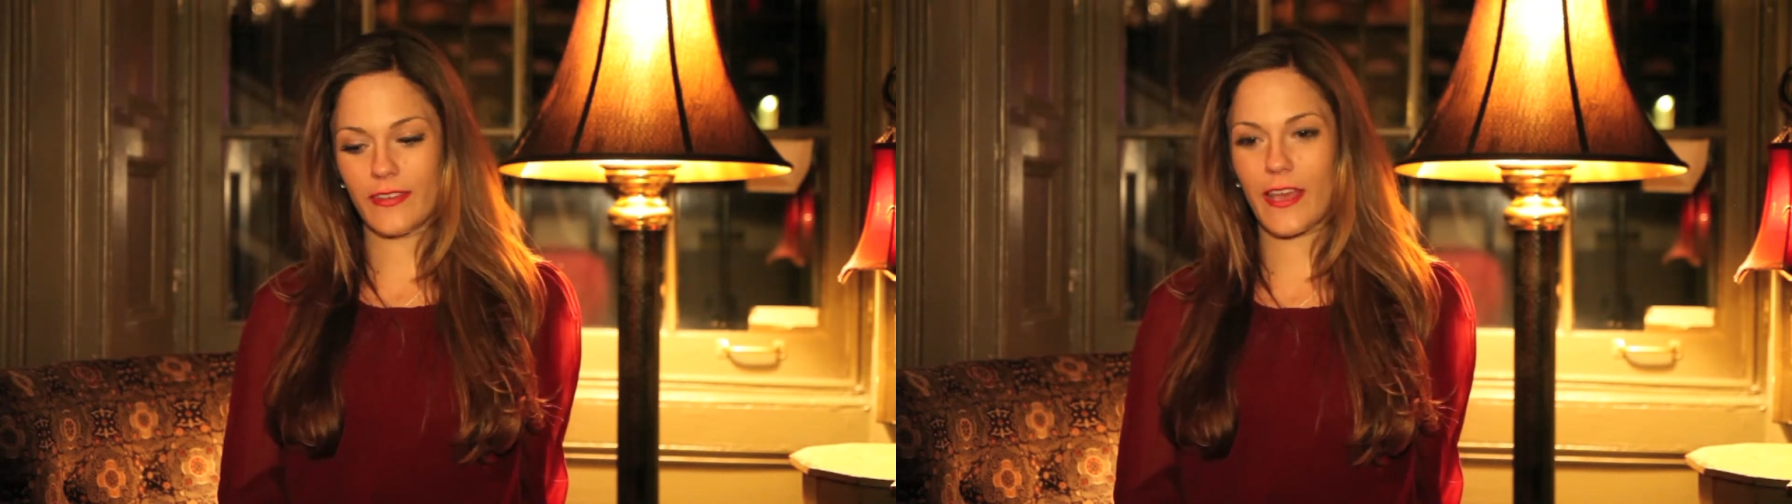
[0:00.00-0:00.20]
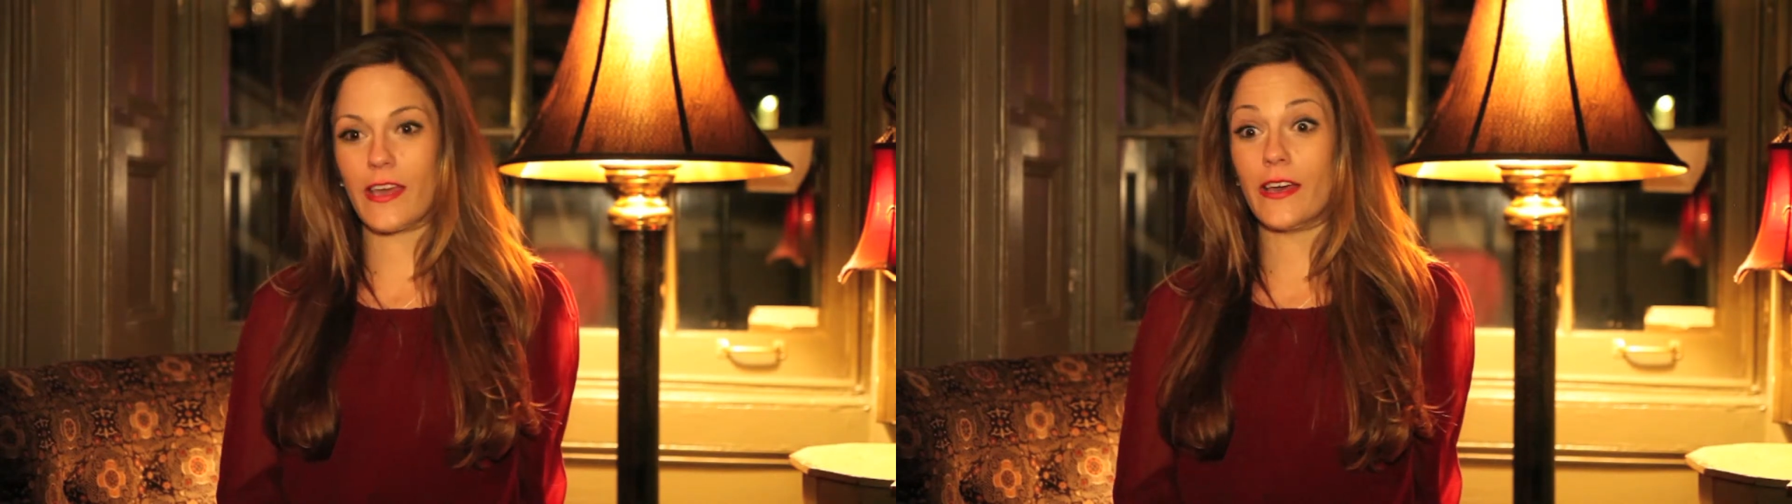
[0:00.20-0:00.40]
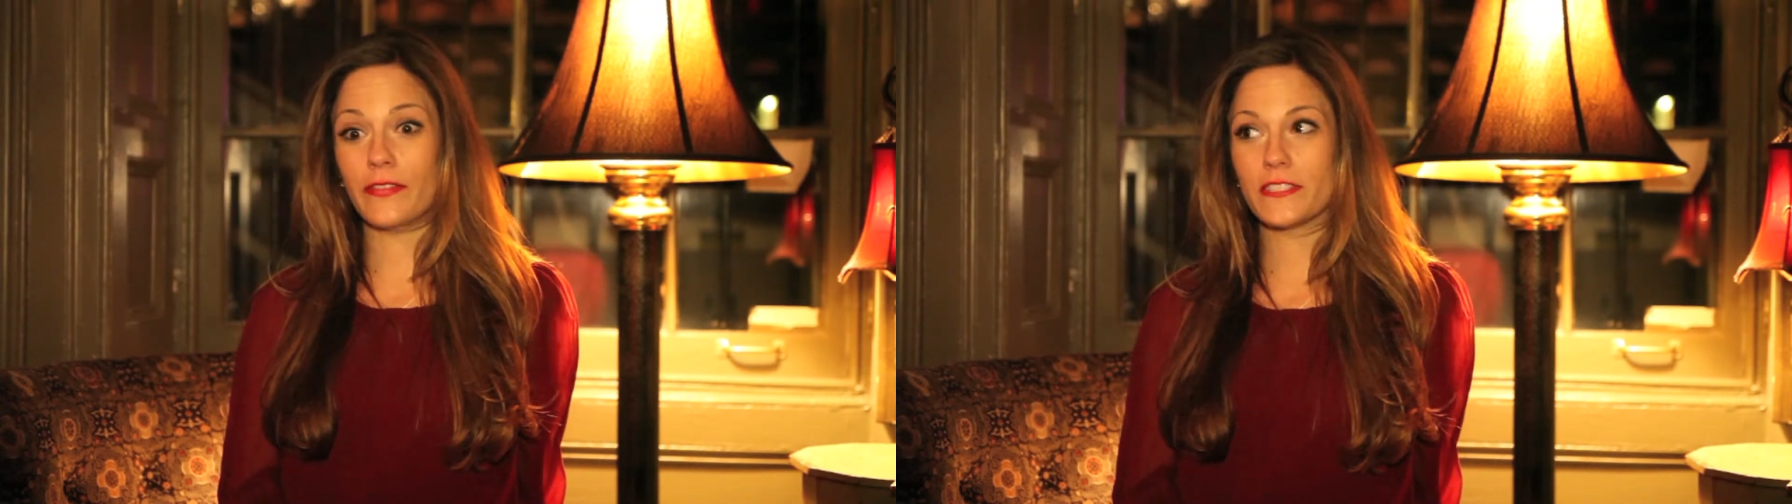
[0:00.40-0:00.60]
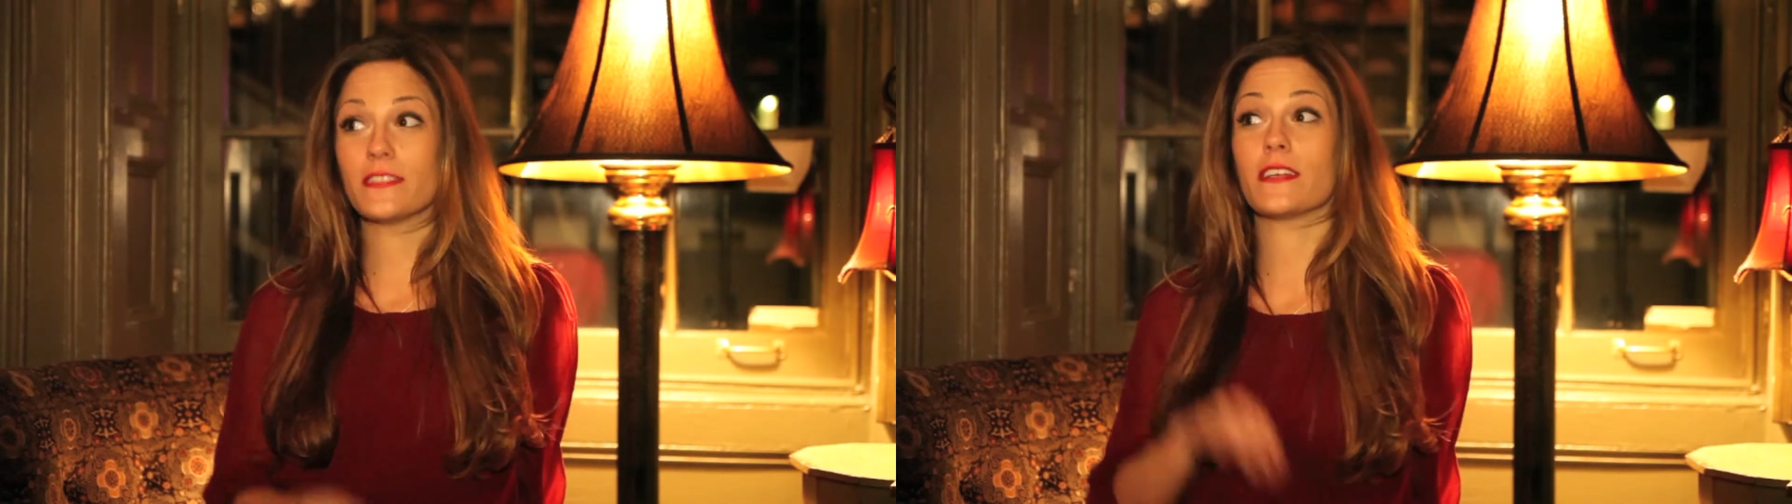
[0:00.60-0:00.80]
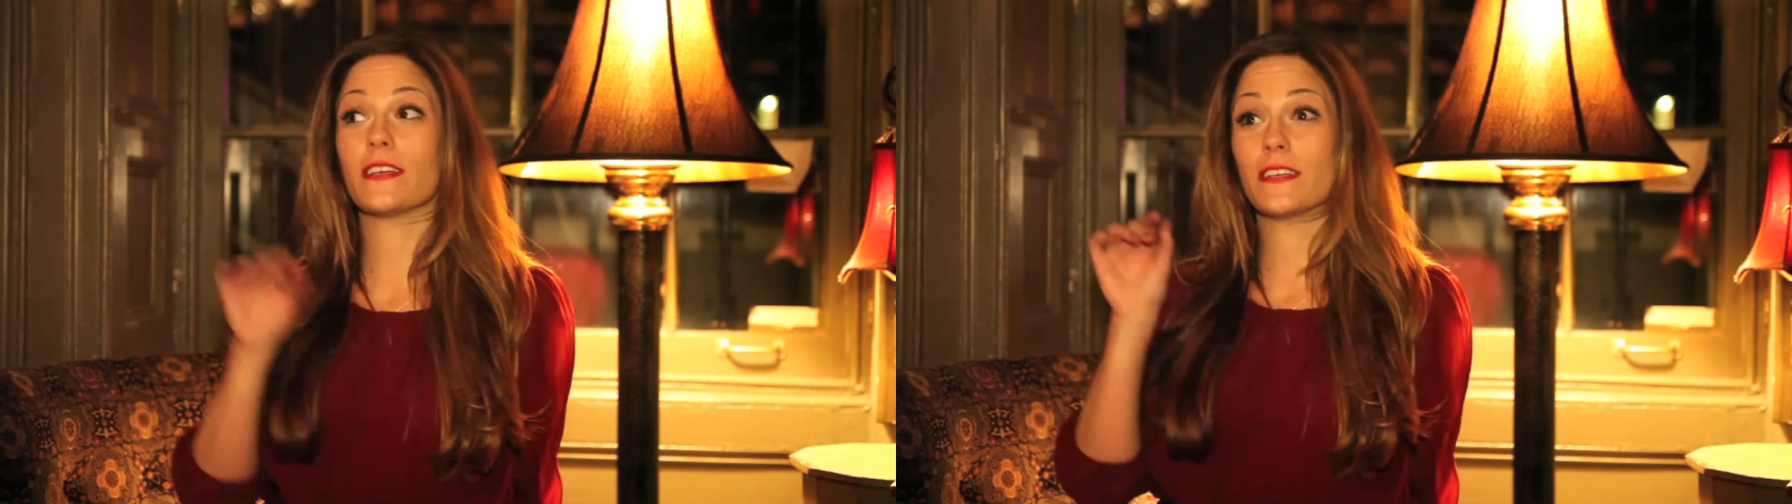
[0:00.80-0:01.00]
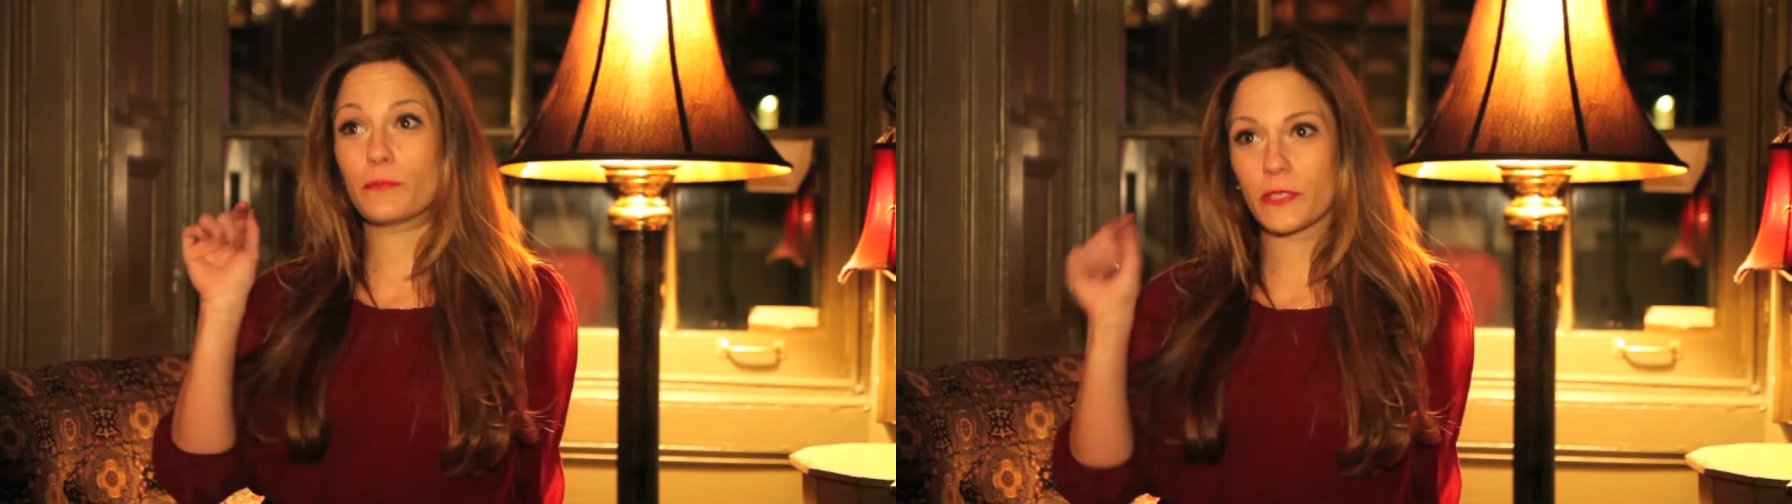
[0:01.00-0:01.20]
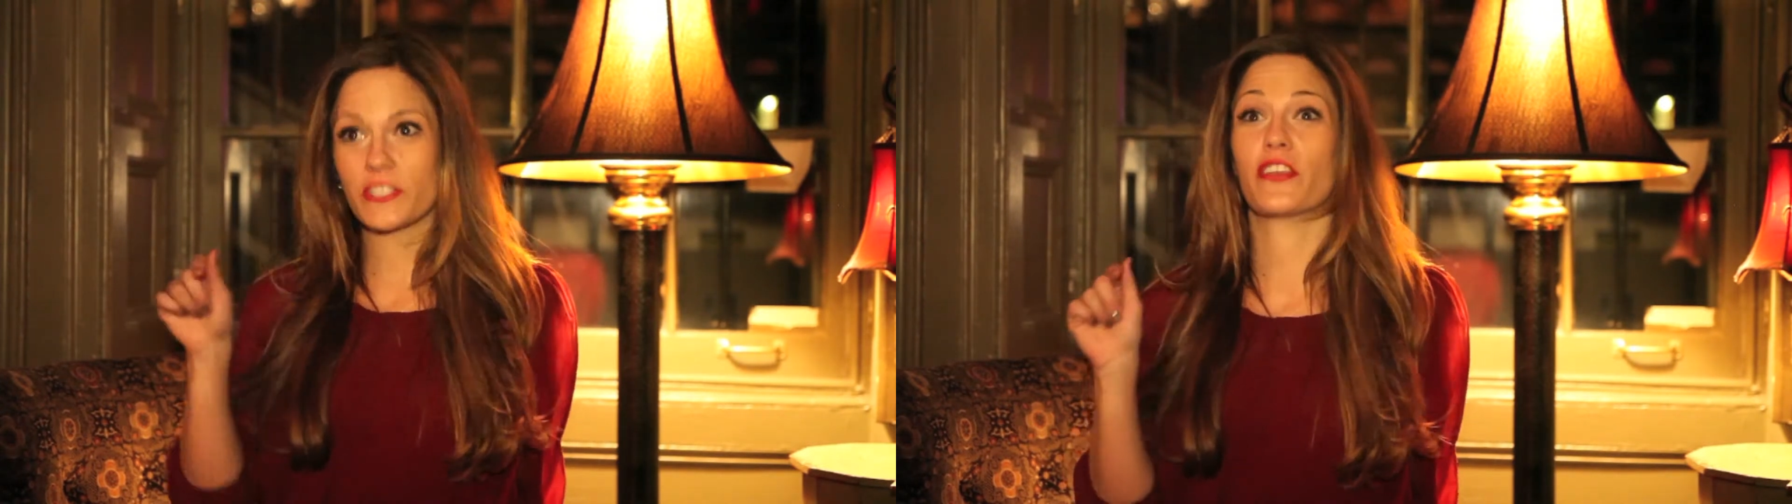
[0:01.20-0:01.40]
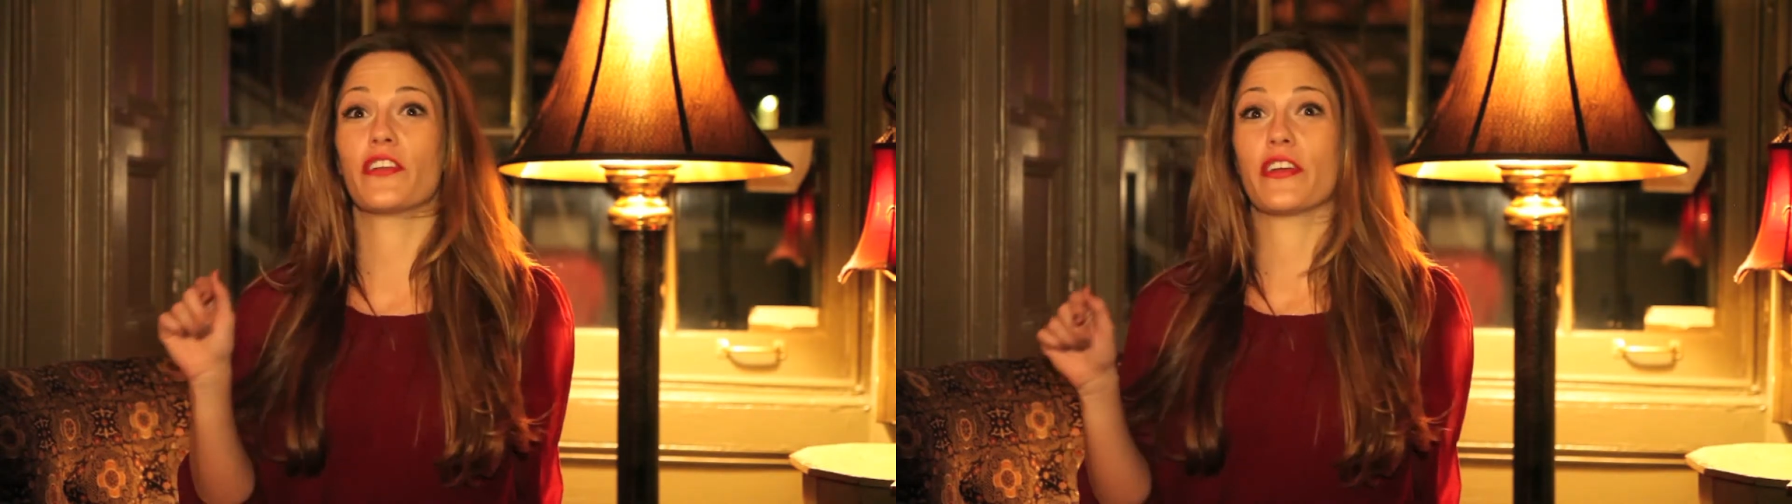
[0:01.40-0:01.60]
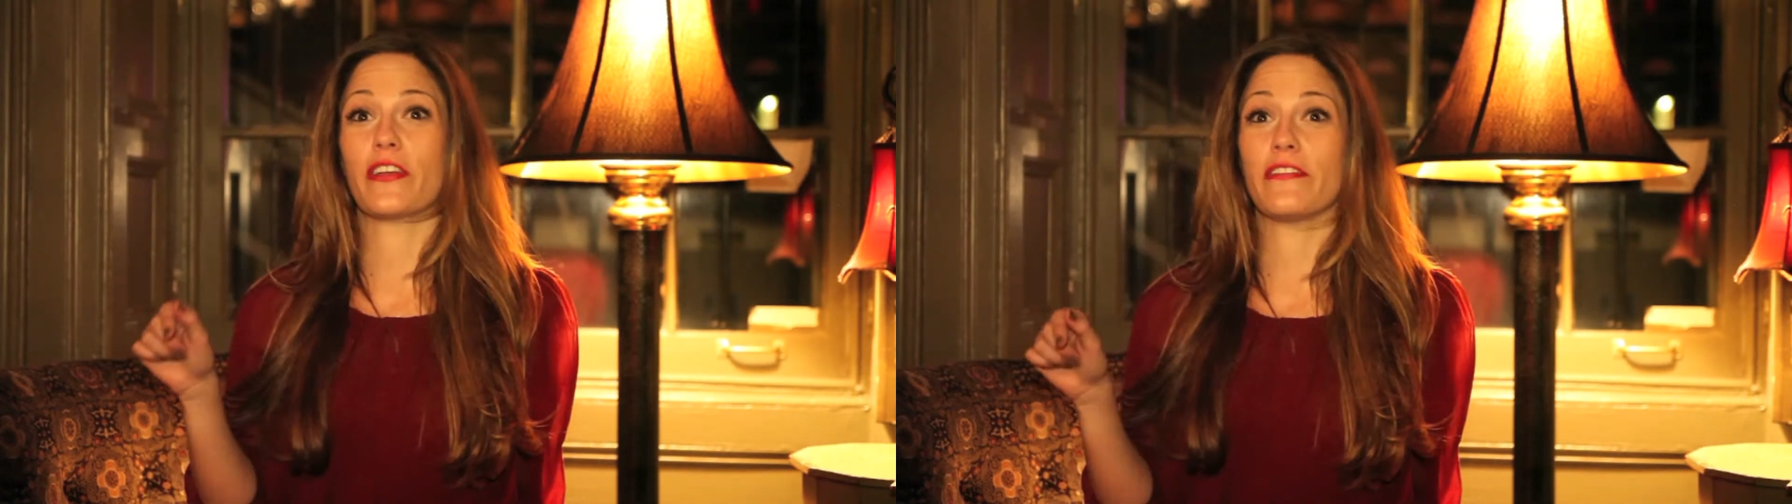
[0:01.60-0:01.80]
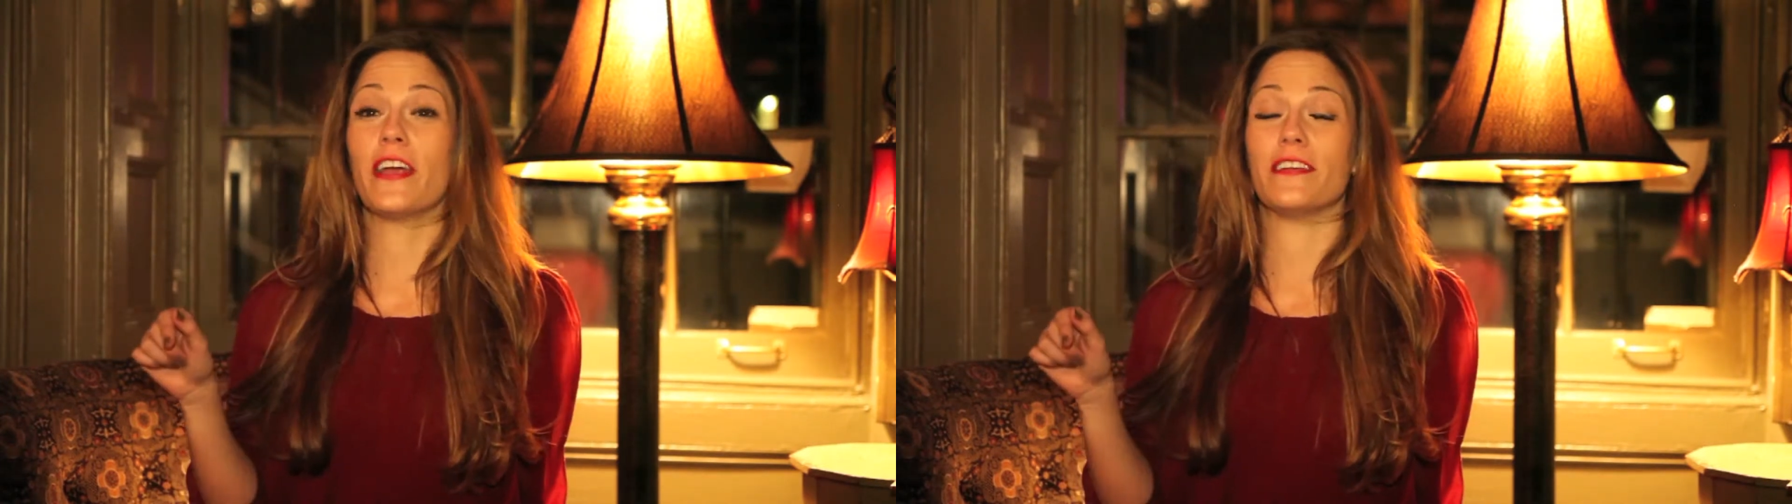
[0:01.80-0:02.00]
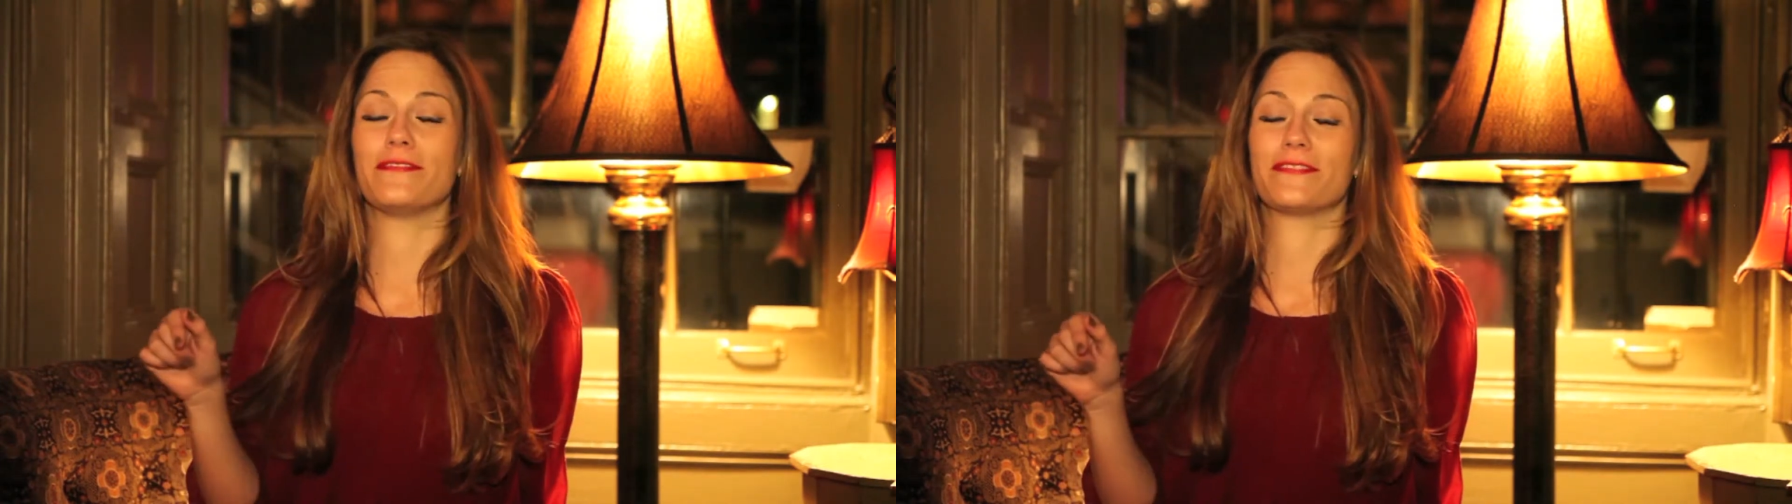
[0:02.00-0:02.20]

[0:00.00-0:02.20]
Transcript: and this particular event